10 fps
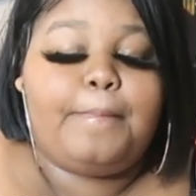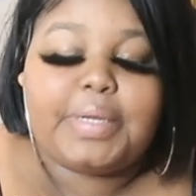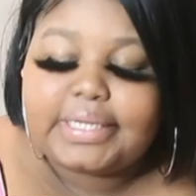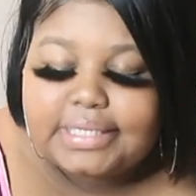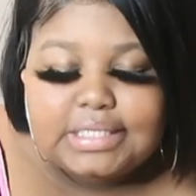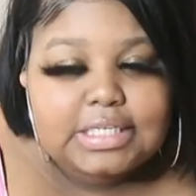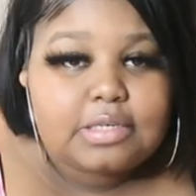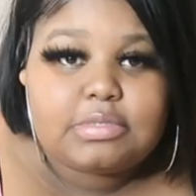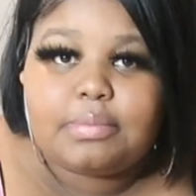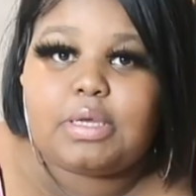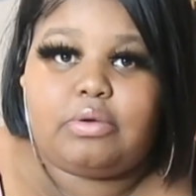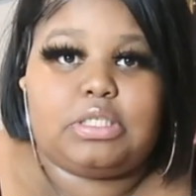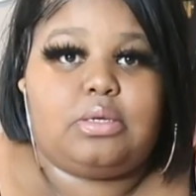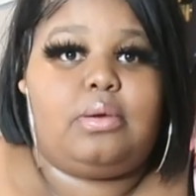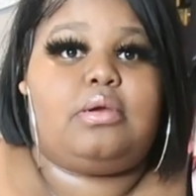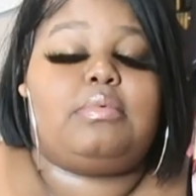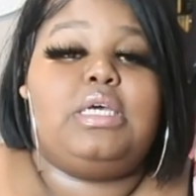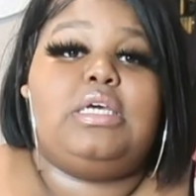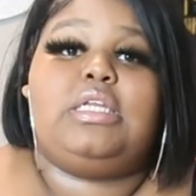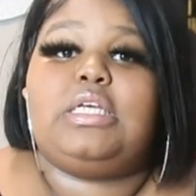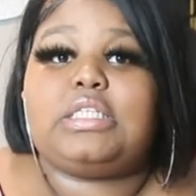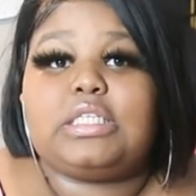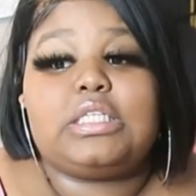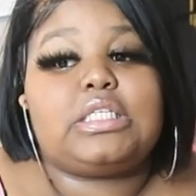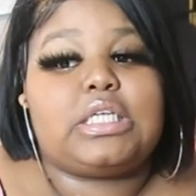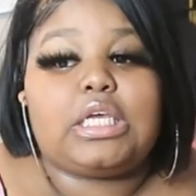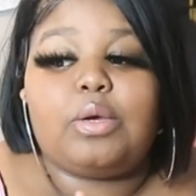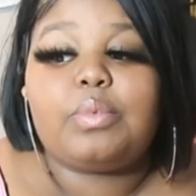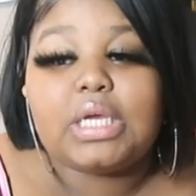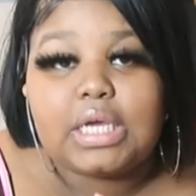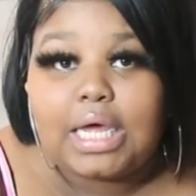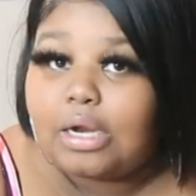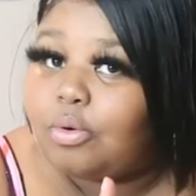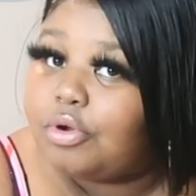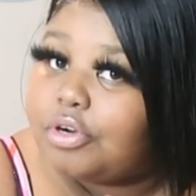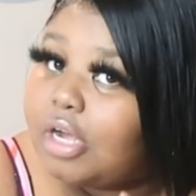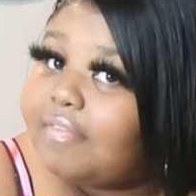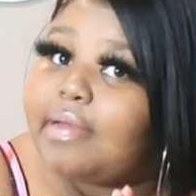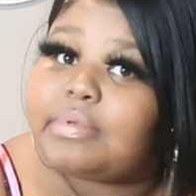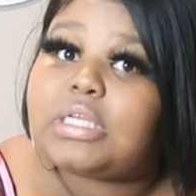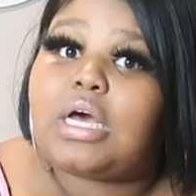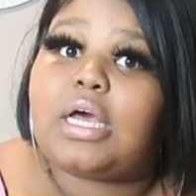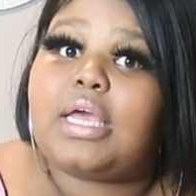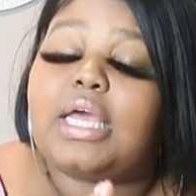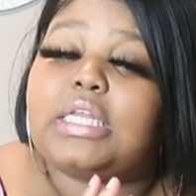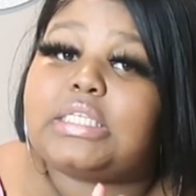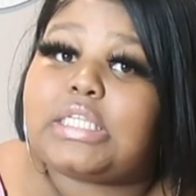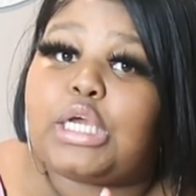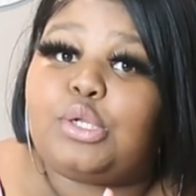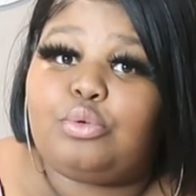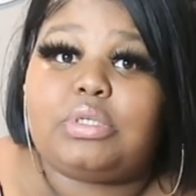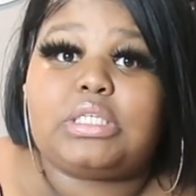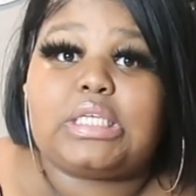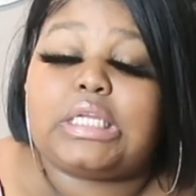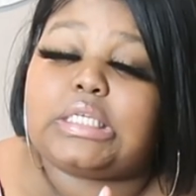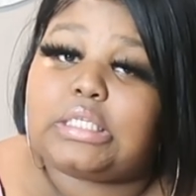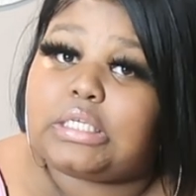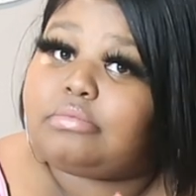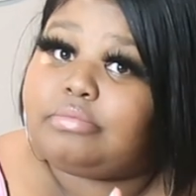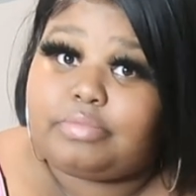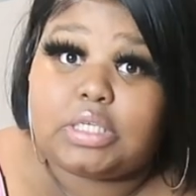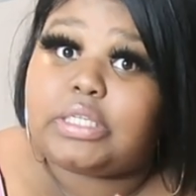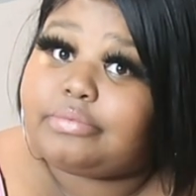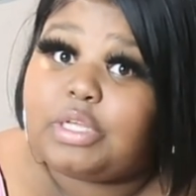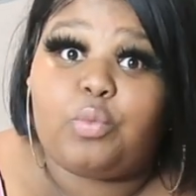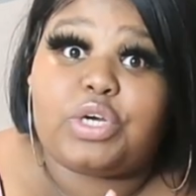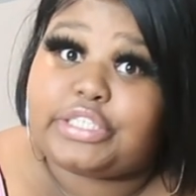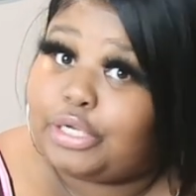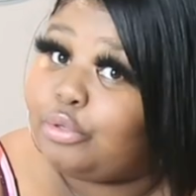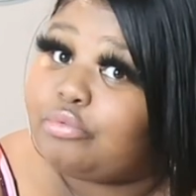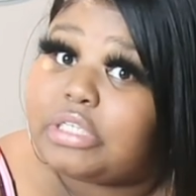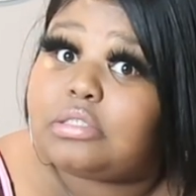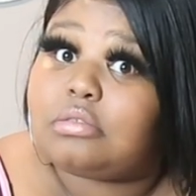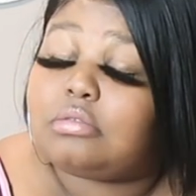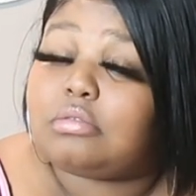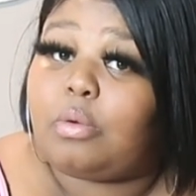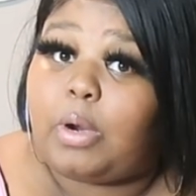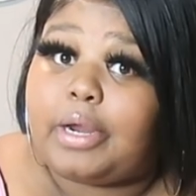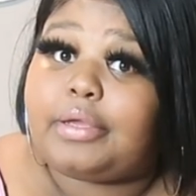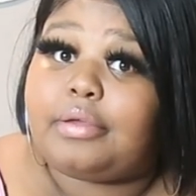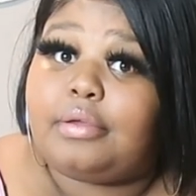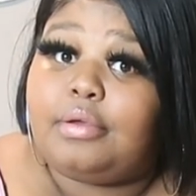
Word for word: Please send them to me on Instagram. This is the second wig I done ordered off Amazon and it said glueless and it wasn't glueless, all right?